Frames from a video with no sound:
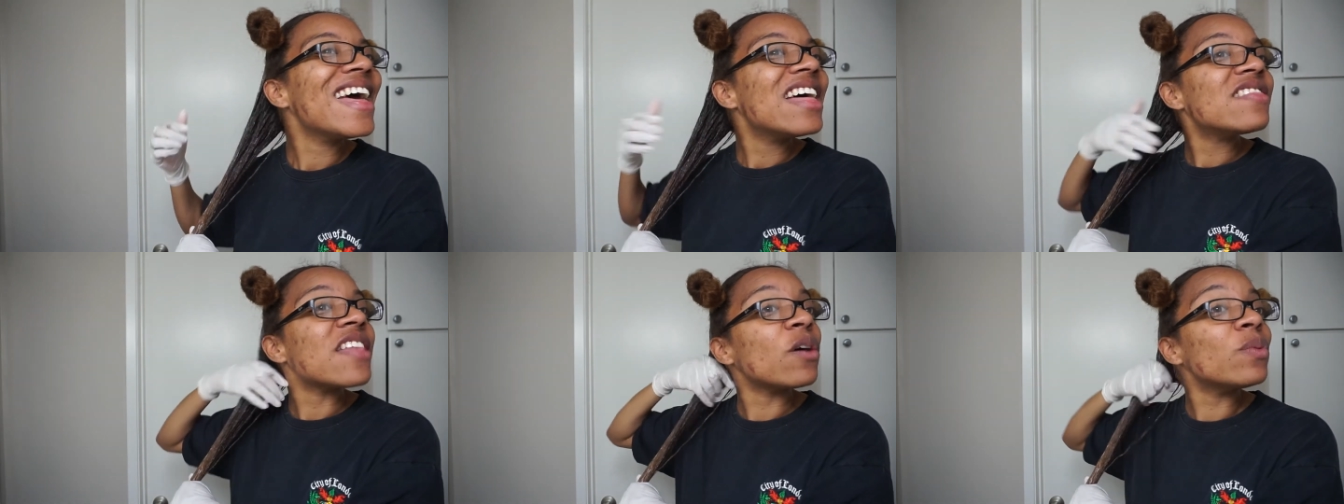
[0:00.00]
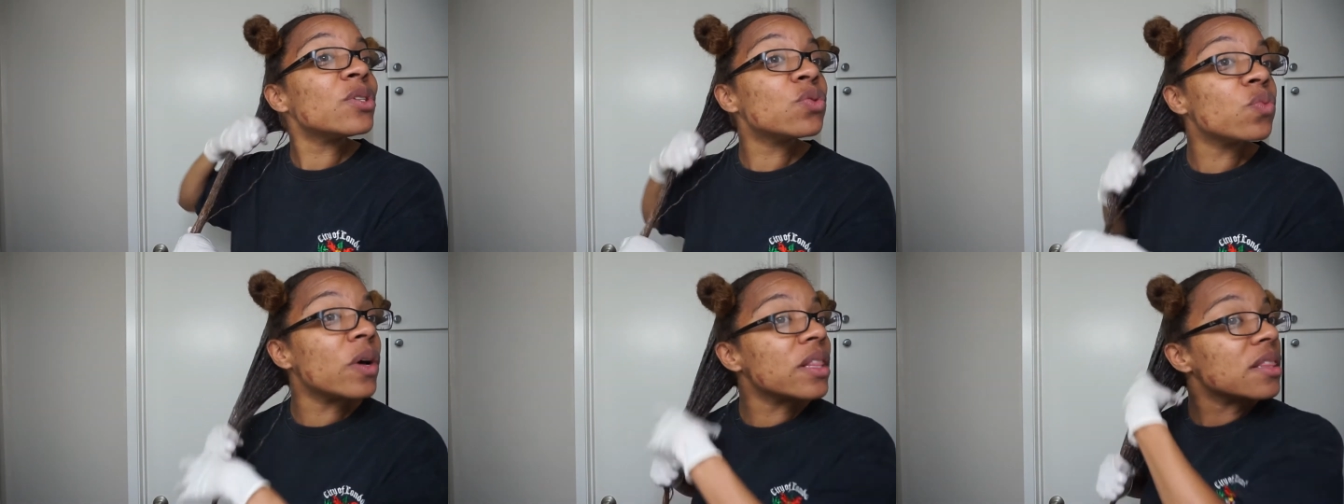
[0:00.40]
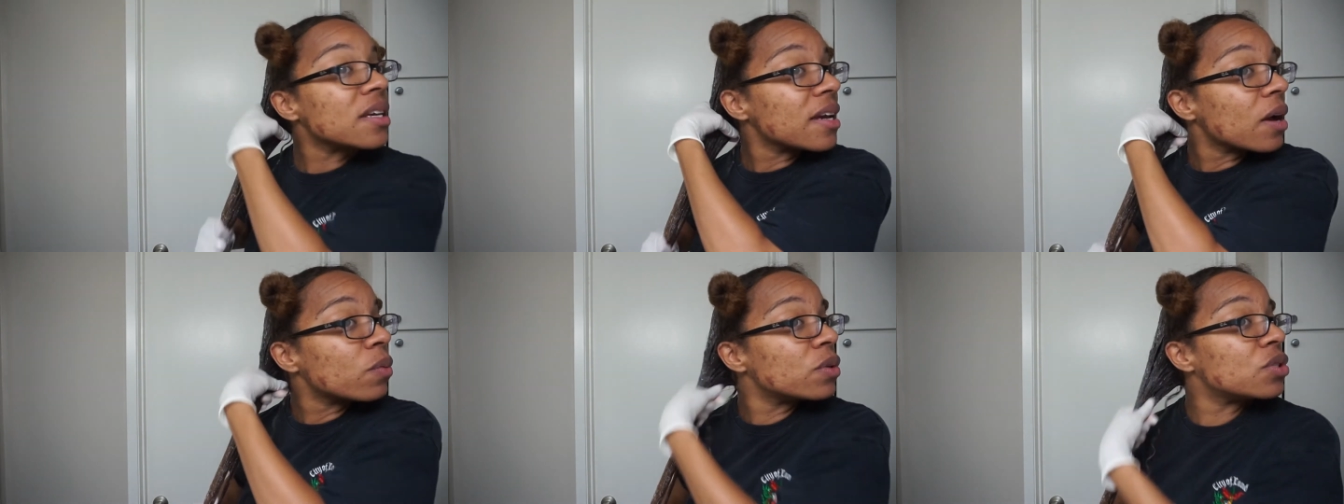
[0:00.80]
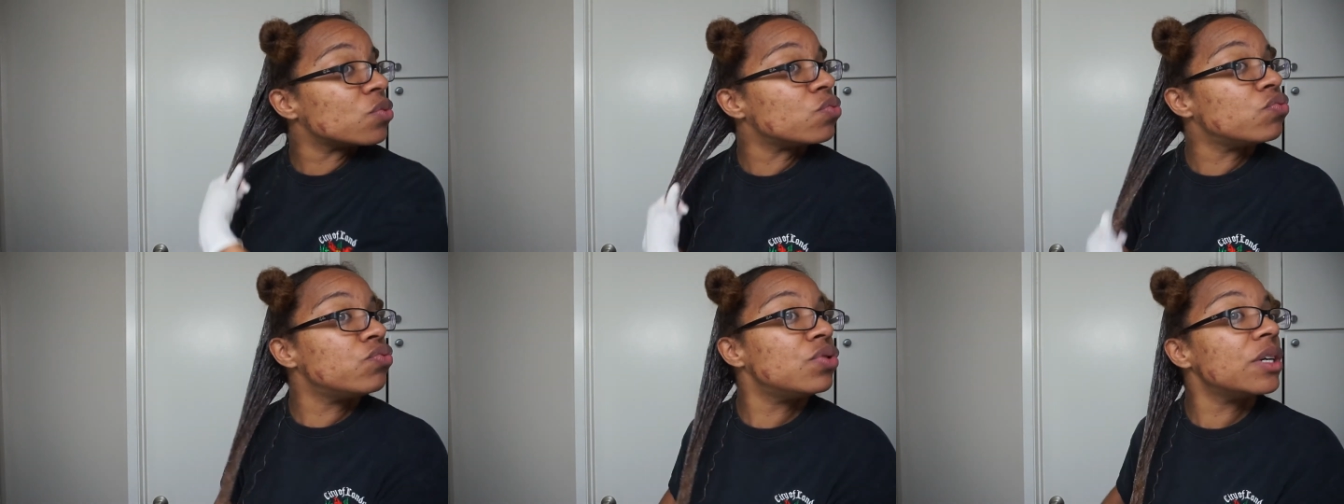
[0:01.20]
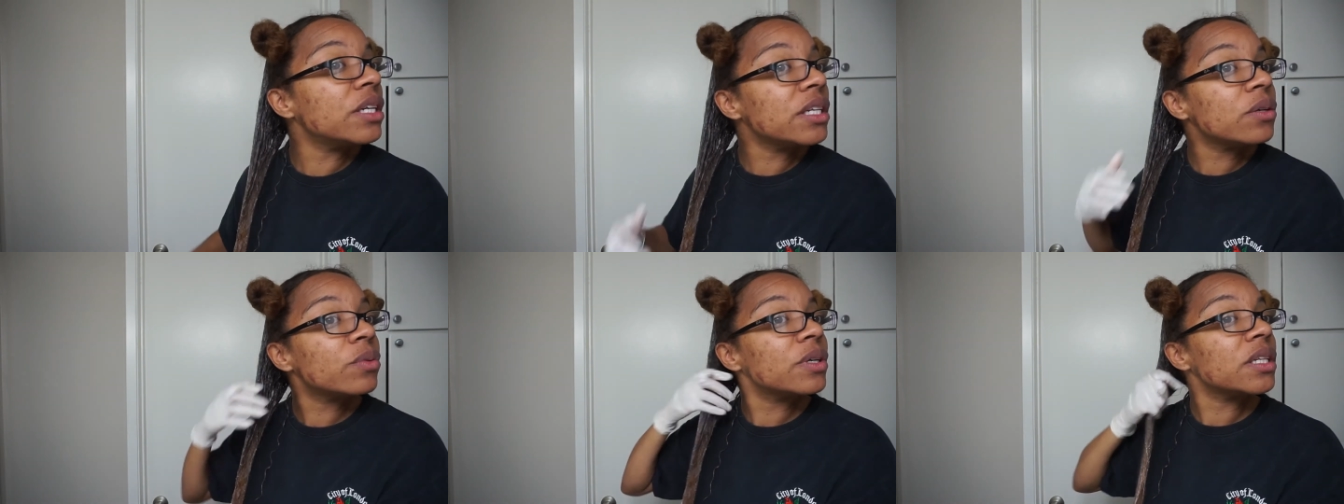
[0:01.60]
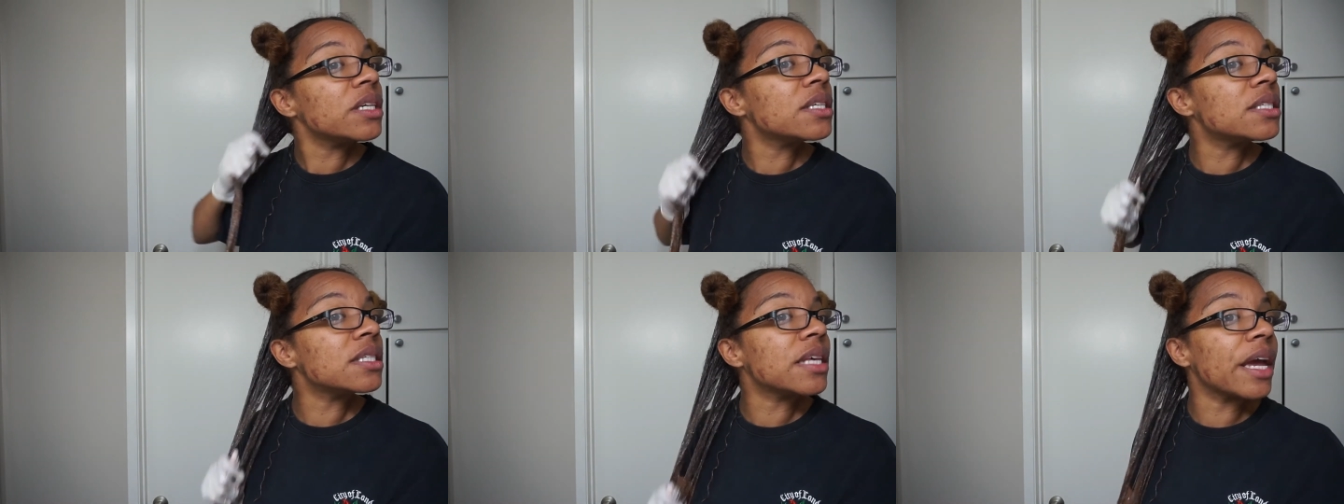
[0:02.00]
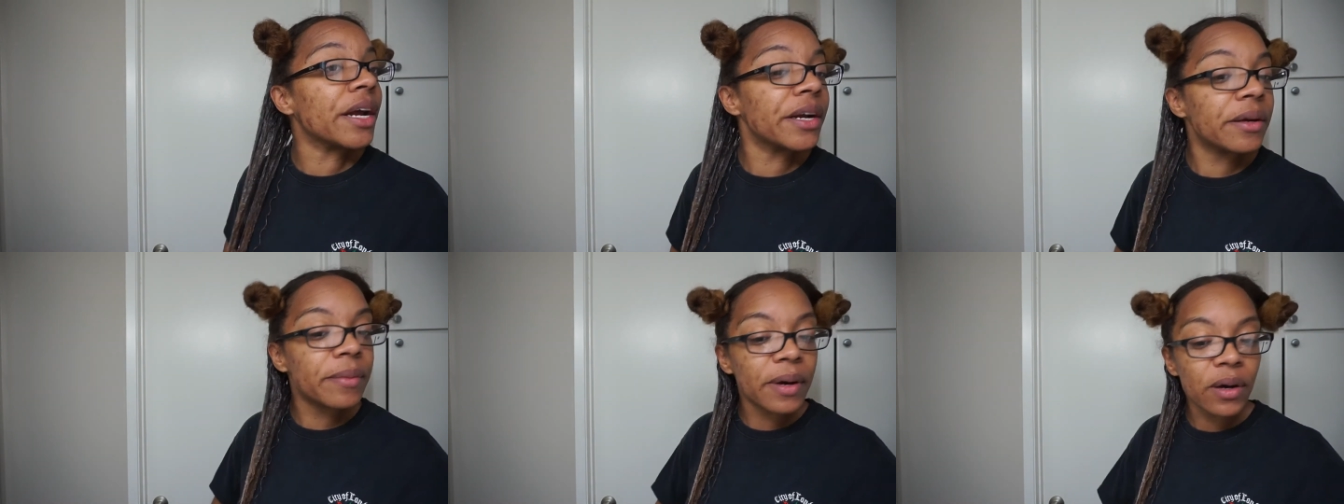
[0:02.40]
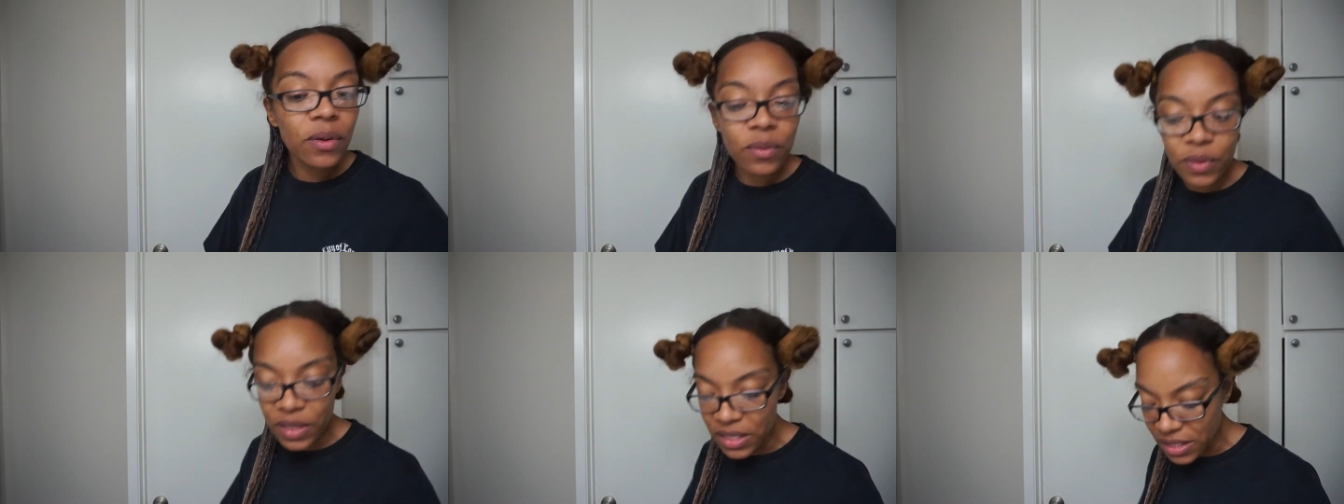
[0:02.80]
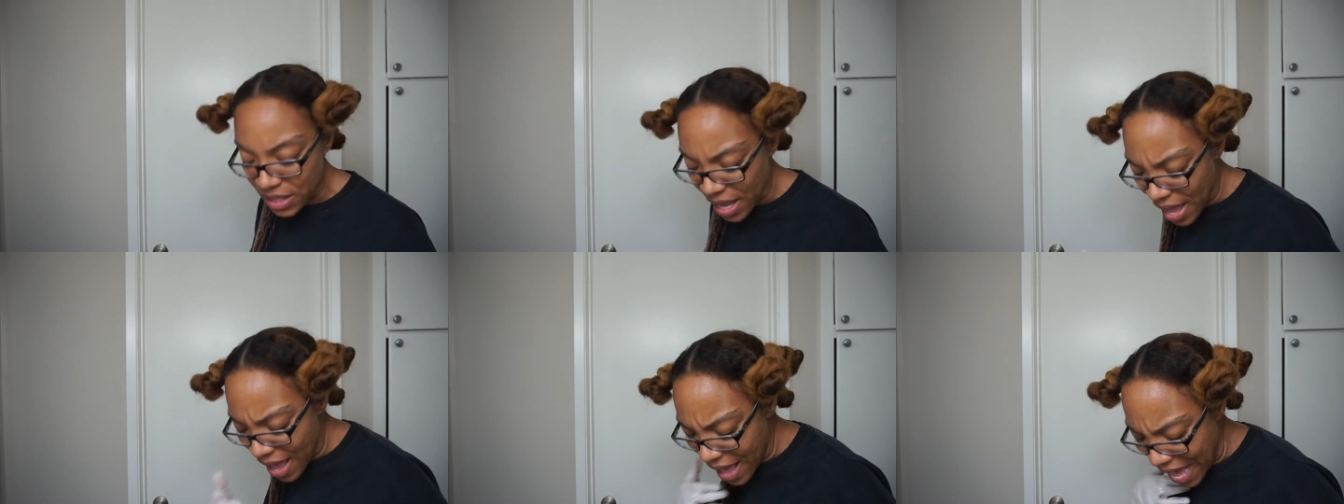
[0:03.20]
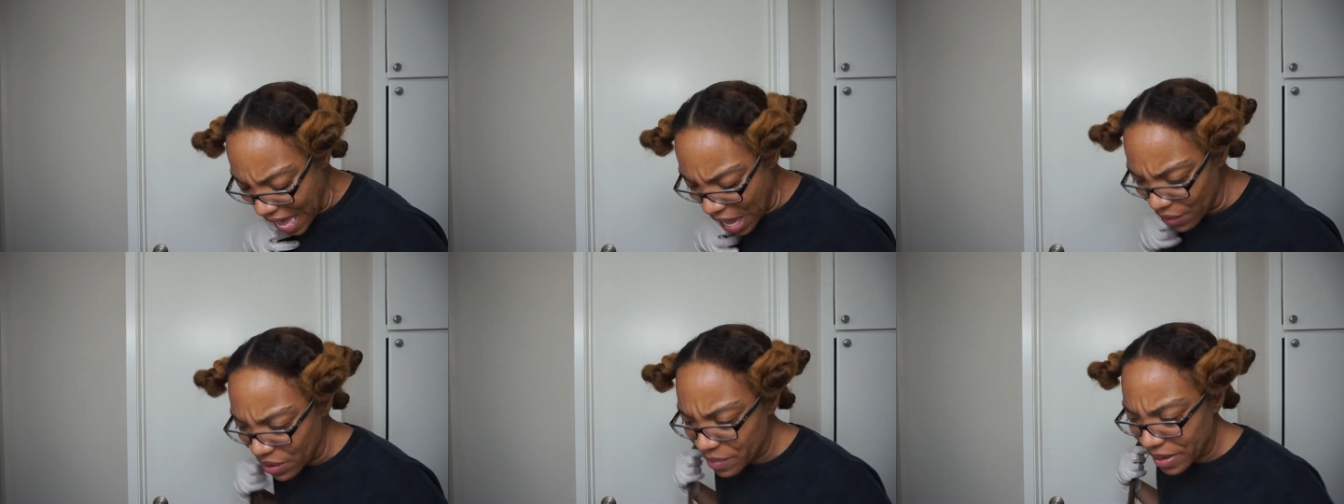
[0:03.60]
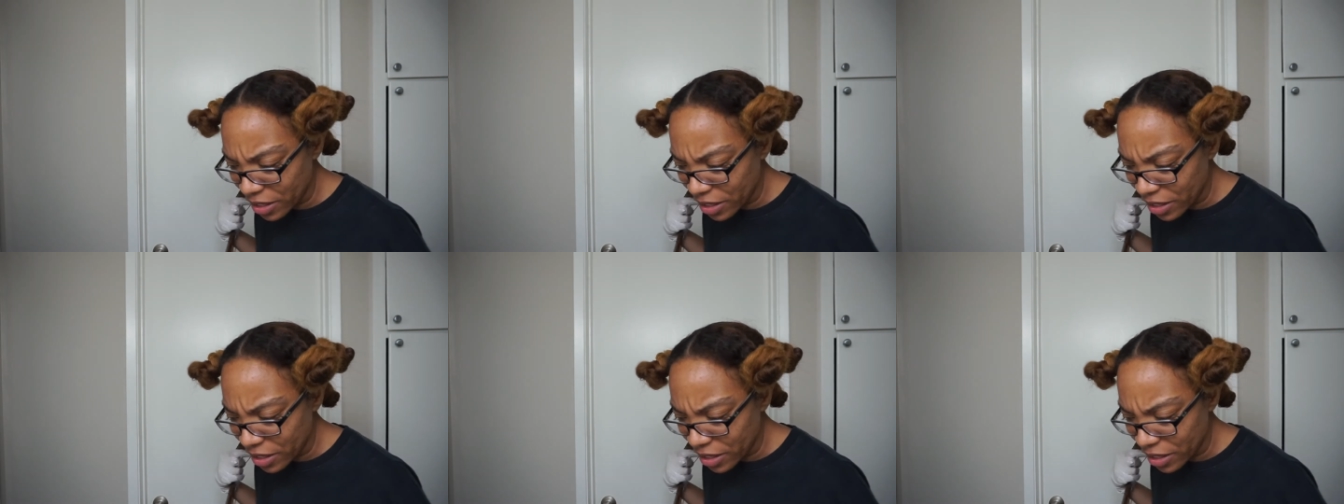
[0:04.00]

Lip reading: That was one thing I was really scared about, was how am I